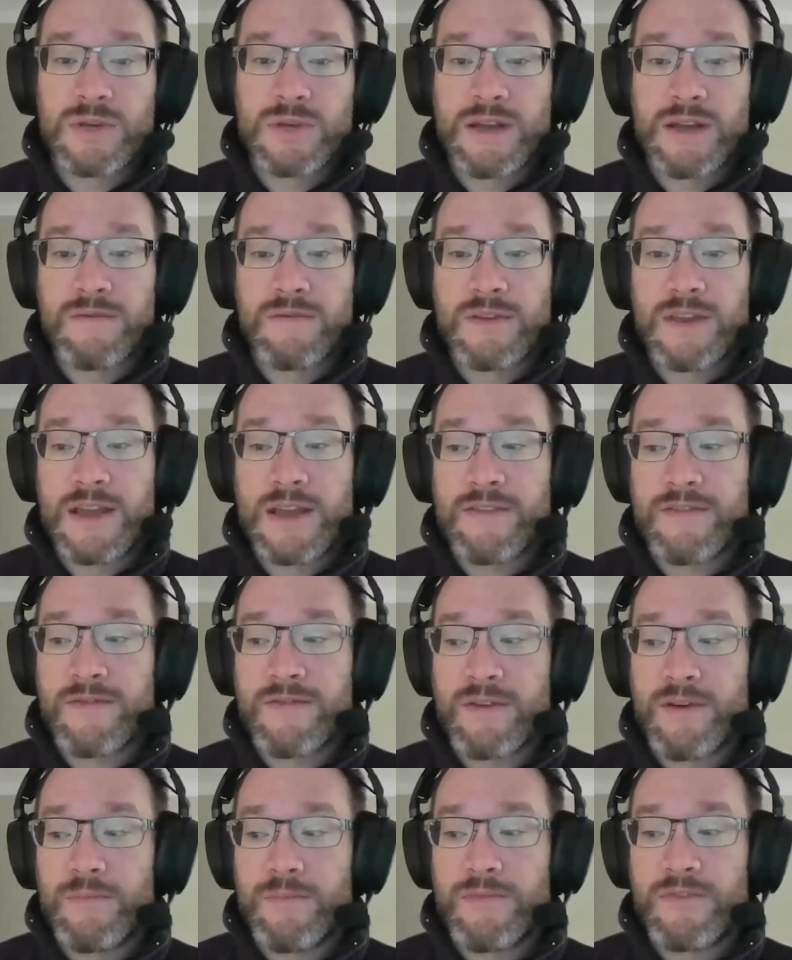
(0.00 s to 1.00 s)
We have guests
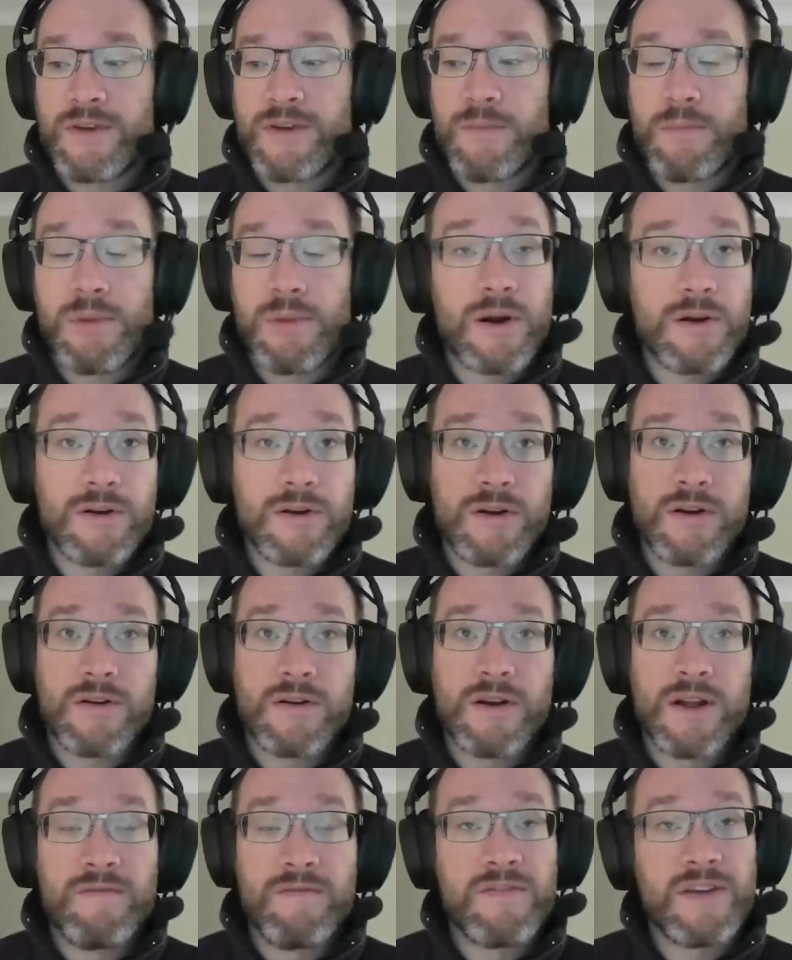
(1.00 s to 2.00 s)
from some
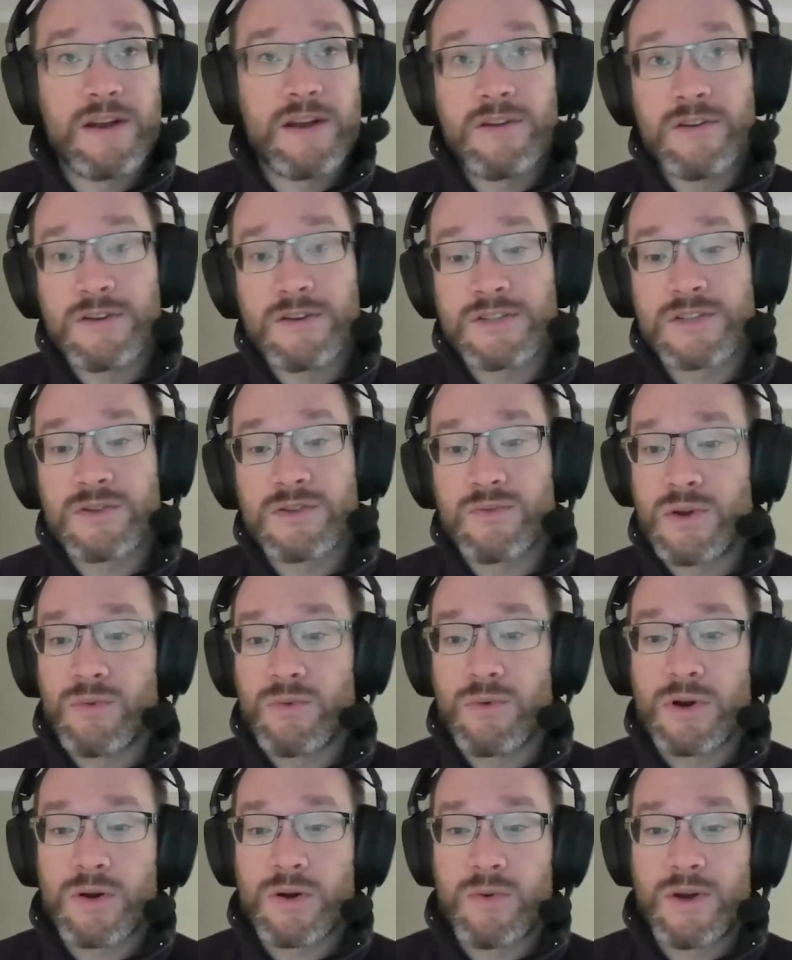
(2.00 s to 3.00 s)
partner and vendors that we
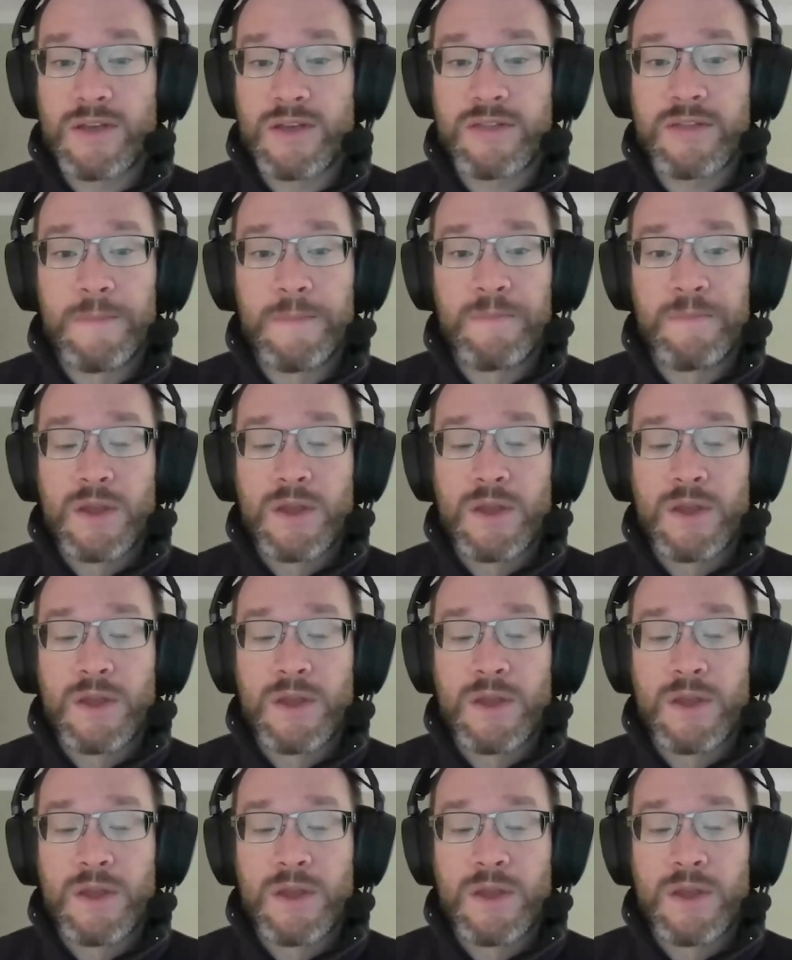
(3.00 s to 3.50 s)
work with.